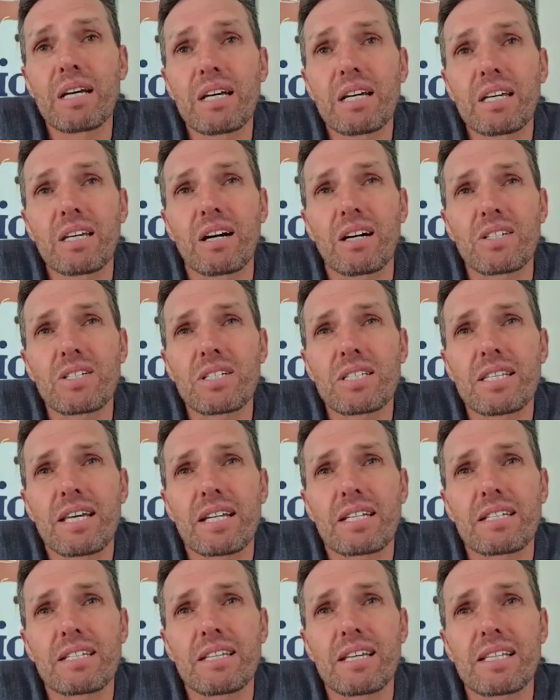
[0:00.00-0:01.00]

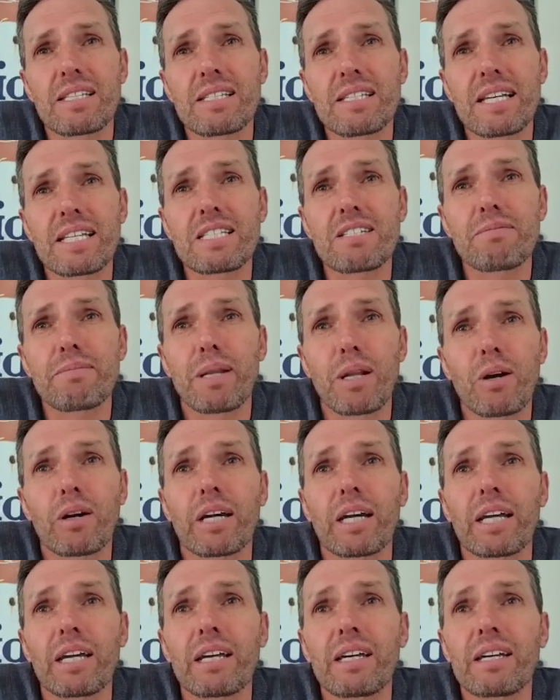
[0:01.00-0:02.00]
that sense of
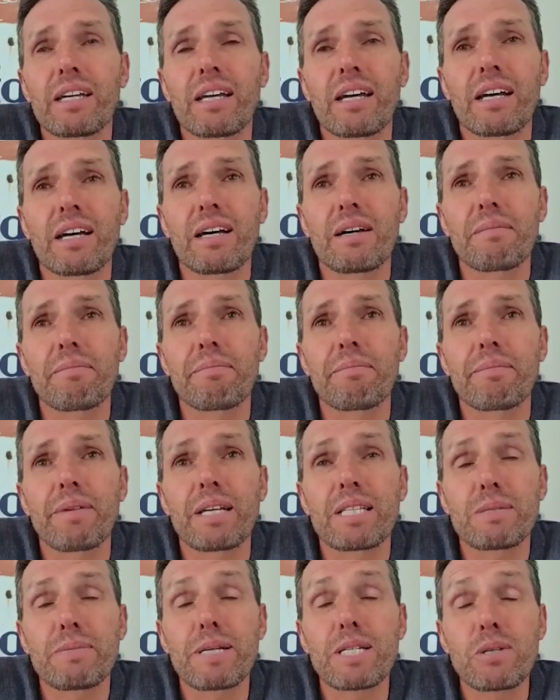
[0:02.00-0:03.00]
belonging,
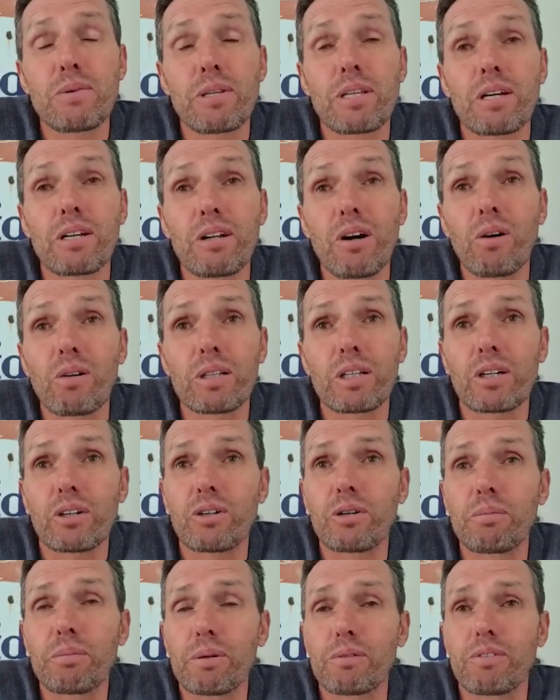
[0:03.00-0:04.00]
especially with an older
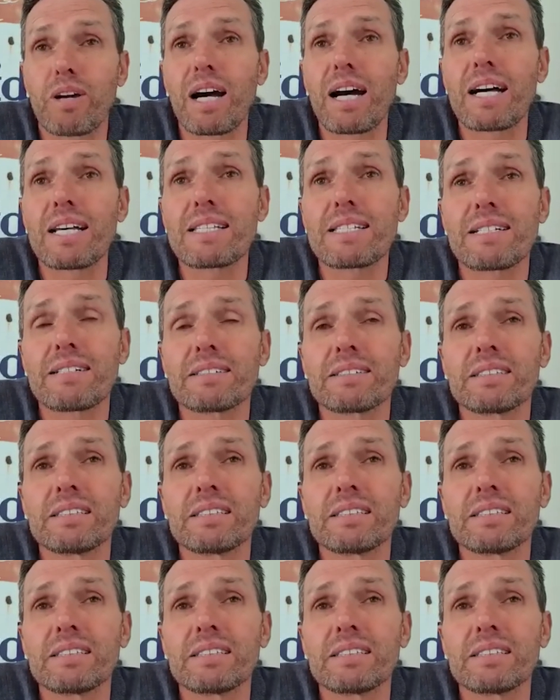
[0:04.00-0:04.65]
group of guys.